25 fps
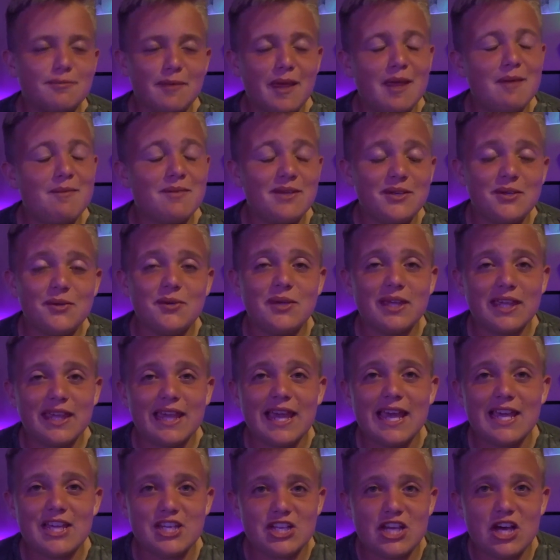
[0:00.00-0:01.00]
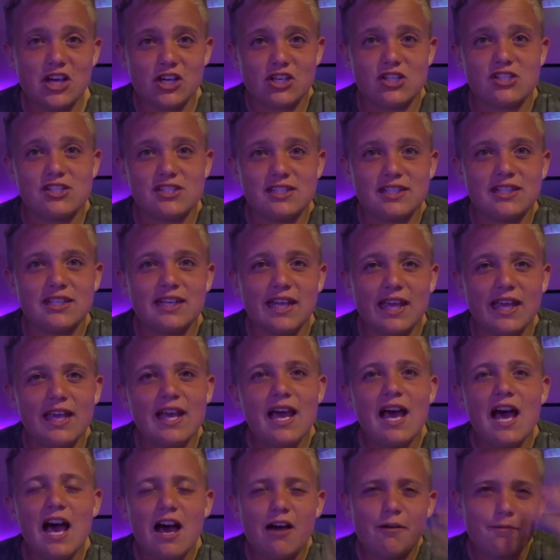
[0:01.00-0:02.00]
maybe doing a shout out Sunday.
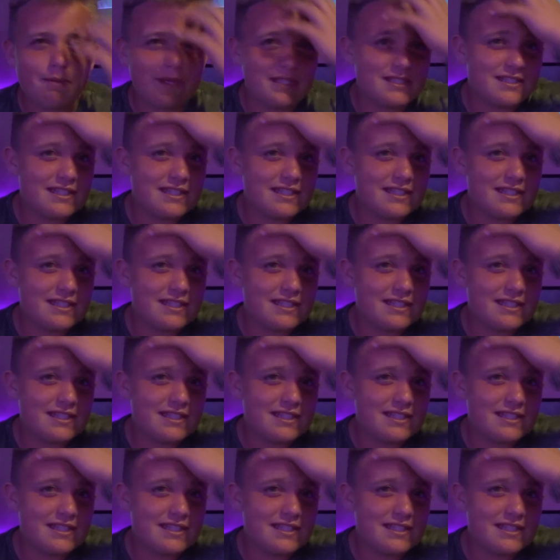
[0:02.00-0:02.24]
I've been